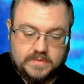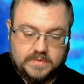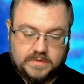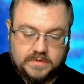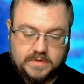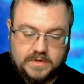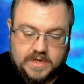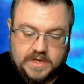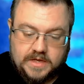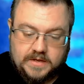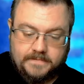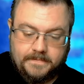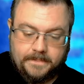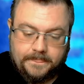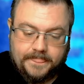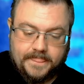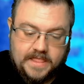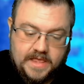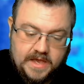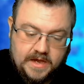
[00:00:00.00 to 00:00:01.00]
Okay?
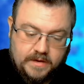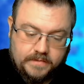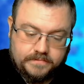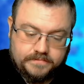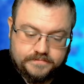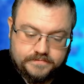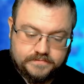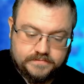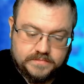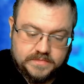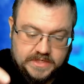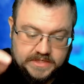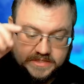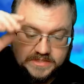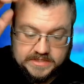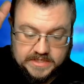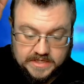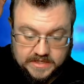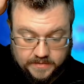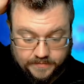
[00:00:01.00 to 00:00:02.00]
Now, let's
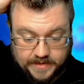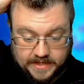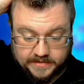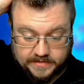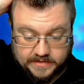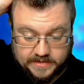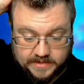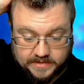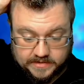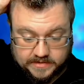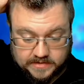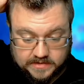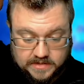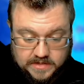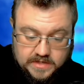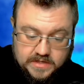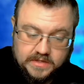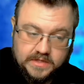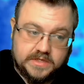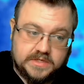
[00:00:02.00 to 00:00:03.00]
think about this.
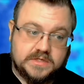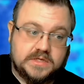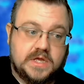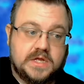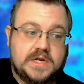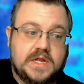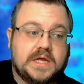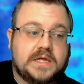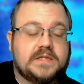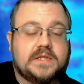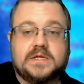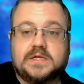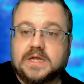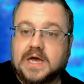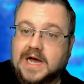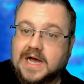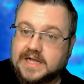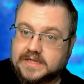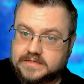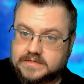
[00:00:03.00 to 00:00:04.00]
Let's connect the
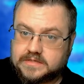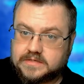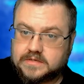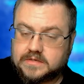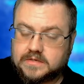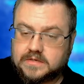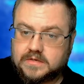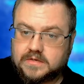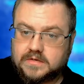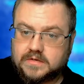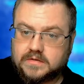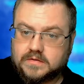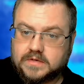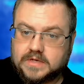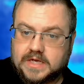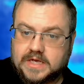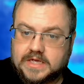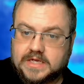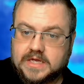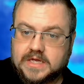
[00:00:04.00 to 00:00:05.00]
dots.
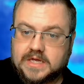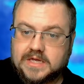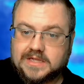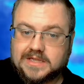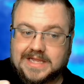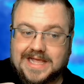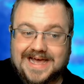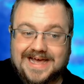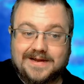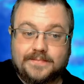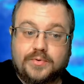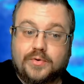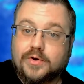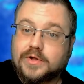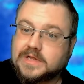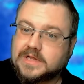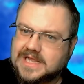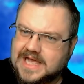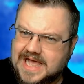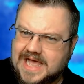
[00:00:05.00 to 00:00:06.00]
Okay? Line
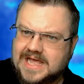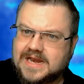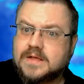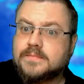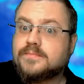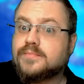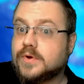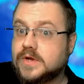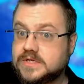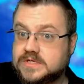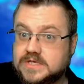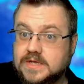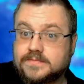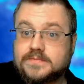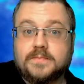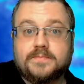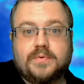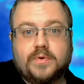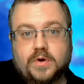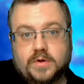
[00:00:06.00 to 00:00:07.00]
upon line and precept
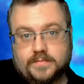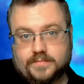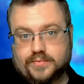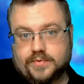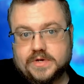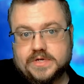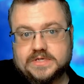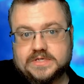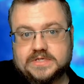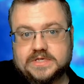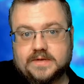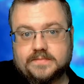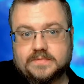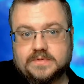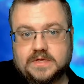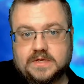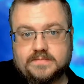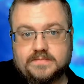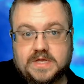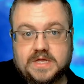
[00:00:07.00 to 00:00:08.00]
upon precept.
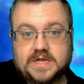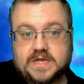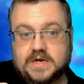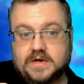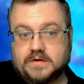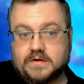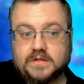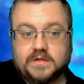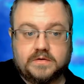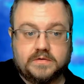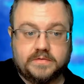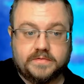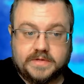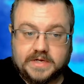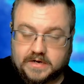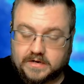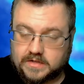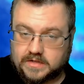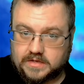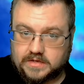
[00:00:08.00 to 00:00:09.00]
Amen. Here a little,
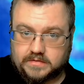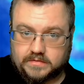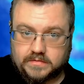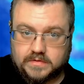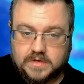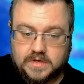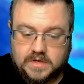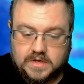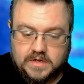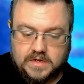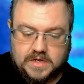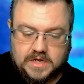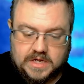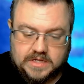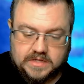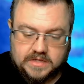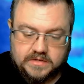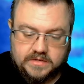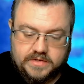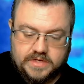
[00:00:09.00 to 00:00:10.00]
there a little.
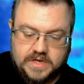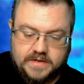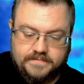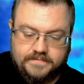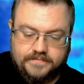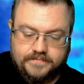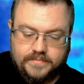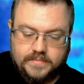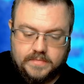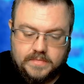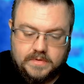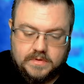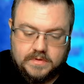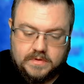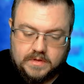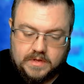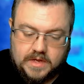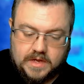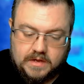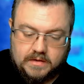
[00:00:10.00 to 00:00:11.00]
Hallelujah.
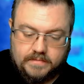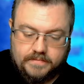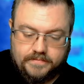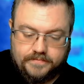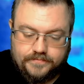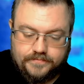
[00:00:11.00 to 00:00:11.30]
Now,